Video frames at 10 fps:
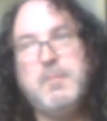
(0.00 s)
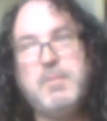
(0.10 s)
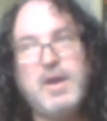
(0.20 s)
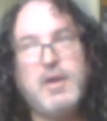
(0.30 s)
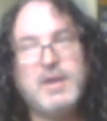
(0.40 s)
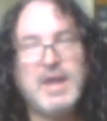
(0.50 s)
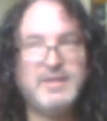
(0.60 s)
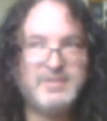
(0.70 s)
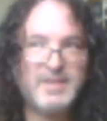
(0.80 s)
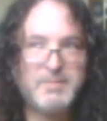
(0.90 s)
um,
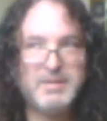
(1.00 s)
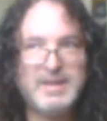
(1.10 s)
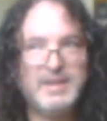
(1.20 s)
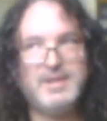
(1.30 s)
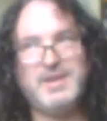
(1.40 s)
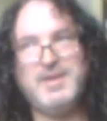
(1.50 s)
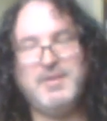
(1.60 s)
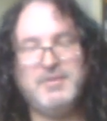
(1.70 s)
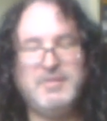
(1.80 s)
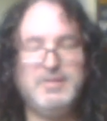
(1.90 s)
but okay so
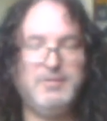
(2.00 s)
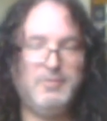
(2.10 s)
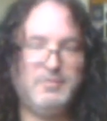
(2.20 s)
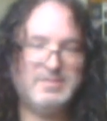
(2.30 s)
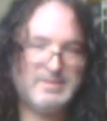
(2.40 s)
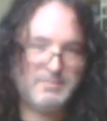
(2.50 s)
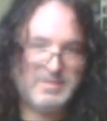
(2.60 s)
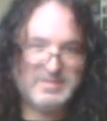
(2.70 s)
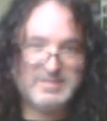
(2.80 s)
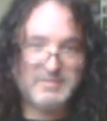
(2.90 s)
let me get
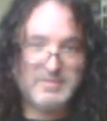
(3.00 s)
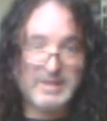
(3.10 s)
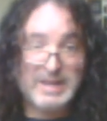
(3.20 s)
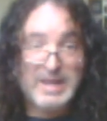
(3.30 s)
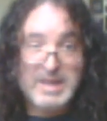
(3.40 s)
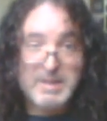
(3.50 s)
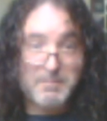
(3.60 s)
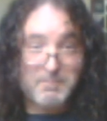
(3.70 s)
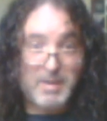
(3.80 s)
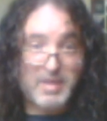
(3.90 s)
to some of the
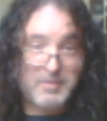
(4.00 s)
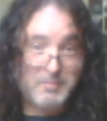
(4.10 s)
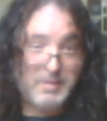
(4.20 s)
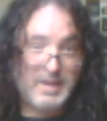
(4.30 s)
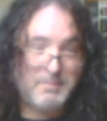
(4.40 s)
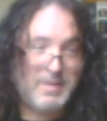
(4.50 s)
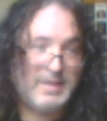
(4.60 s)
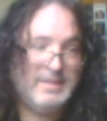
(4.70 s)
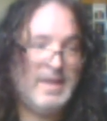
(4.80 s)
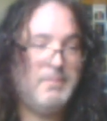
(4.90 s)
stuff that
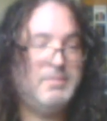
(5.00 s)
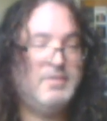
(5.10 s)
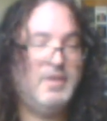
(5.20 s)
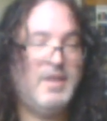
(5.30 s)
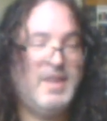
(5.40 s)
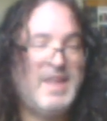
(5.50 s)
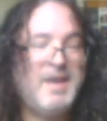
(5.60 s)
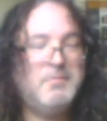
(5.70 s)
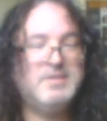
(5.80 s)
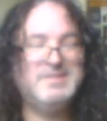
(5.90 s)
bothered me about the
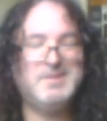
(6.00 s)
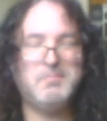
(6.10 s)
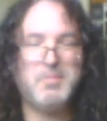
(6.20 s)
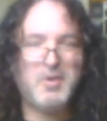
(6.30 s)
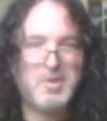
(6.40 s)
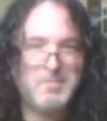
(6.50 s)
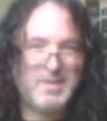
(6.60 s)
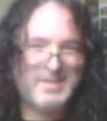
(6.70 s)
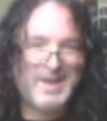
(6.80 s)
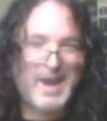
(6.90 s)
episode and that
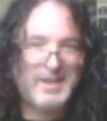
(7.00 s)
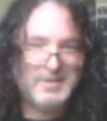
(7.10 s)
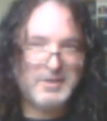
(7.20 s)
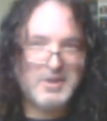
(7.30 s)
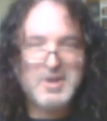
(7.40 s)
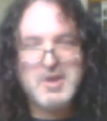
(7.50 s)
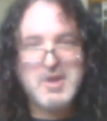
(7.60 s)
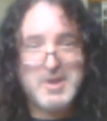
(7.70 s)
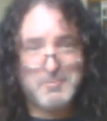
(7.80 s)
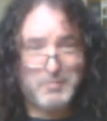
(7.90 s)
was the burnham and
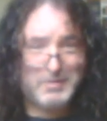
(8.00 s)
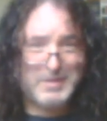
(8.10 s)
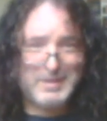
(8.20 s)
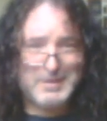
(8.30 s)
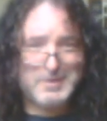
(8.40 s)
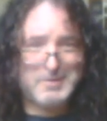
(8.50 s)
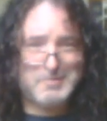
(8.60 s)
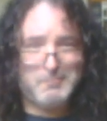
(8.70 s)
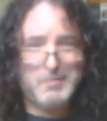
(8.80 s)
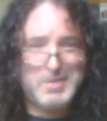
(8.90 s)
tyler
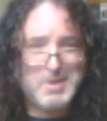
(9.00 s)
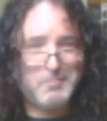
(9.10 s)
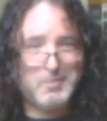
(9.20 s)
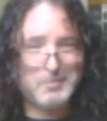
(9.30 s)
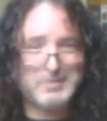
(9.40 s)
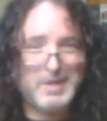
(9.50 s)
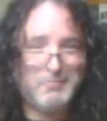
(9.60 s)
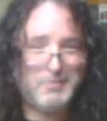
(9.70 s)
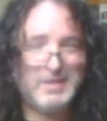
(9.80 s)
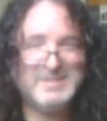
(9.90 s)
will they the will
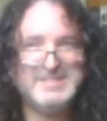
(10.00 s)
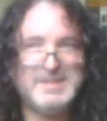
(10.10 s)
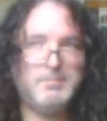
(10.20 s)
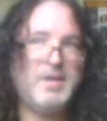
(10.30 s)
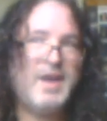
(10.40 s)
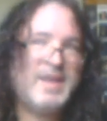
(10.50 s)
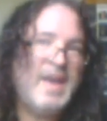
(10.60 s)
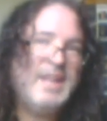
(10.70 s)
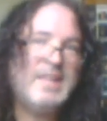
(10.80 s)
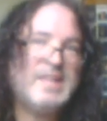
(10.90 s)
they won't they
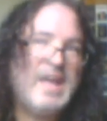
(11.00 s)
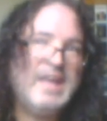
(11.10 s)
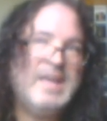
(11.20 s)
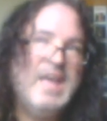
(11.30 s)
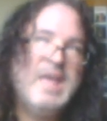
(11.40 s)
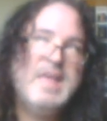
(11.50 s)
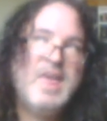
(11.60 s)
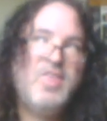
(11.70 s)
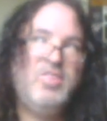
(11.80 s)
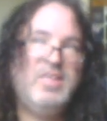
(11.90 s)
relationship. Now I kind of
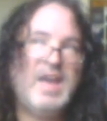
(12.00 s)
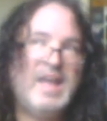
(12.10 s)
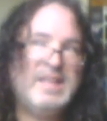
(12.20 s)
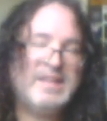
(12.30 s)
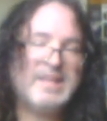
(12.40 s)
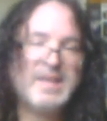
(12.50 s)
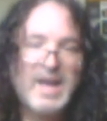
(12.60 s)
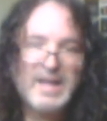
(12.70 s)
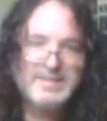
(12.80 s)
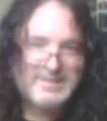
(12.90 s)
like
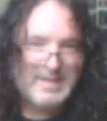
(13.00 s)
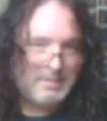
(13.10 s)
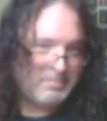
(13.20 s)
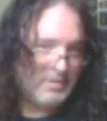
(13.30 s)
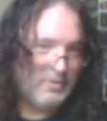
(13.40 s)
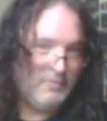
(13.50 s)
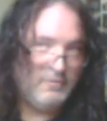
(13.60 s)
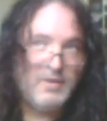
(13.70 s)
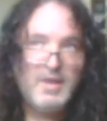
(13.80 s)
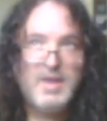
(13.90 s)
the I like the
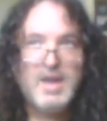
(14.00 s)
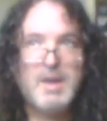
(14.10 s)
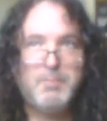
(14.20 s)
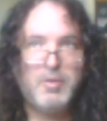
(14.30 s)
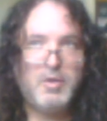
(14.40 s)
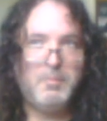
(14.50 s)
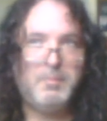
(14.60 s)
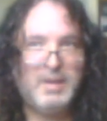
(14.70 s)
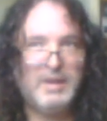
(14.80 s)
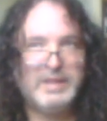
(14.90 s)
concept of
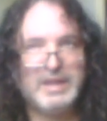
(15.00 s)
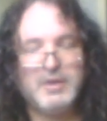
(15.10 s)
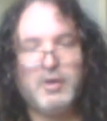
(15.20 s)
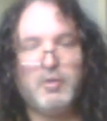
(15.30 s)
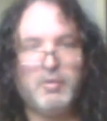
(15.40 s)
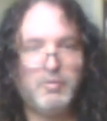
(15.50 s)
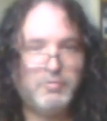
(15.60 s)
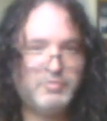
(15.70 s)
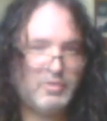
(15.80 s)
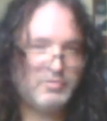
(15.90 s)
Burnham being
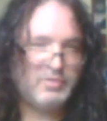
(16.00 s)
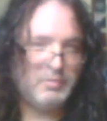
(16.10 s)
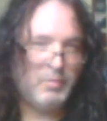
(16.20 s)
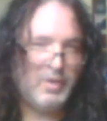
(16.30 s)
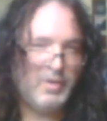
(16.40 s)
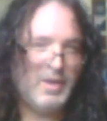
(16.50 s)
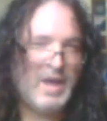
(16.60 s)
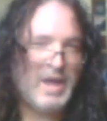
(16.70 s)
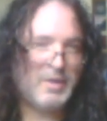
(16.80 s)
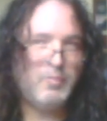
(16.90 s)
like all
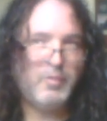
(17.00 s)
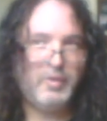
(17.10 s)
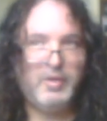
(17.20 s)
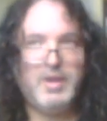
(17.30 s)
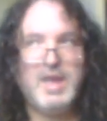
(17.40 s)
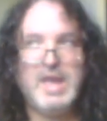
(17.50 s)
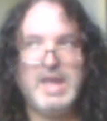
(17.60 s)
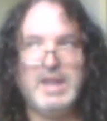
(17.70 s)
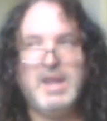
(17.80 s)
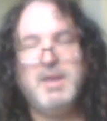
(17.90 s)
socially weird and
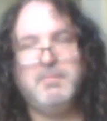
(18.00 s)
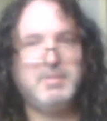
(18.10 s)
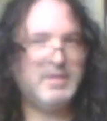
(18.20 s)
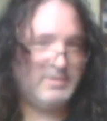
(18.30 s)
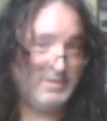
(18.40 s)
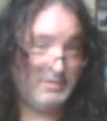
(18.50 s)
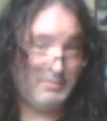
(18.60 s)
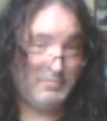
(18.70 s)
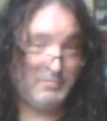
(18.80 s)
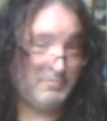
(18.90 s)
awkward, and
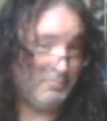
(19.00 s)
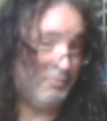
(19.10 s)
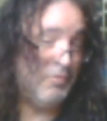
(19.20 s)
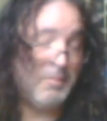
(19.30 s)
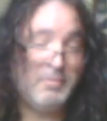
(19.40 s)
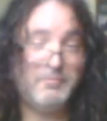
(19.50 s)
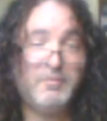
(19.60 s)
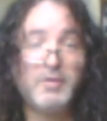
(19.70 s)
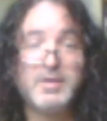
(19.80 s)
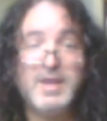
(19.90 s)
because she
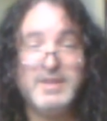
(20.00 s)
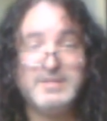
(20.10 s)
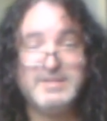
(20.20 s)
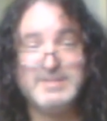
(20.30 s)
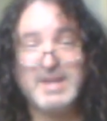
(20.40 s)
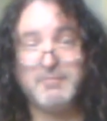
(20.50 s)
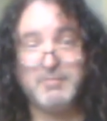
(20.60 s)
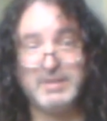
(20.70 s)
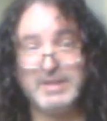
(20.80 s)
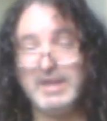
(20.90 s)
grew up on
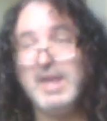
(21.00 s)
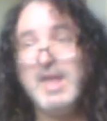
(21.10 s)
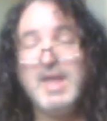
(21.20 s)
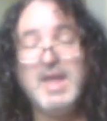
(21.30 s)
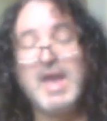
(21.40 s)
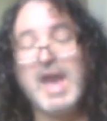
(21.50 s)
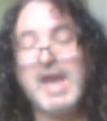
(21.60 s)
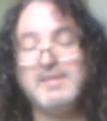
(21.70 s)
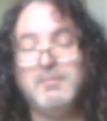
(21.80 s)
Vulcan, she's not really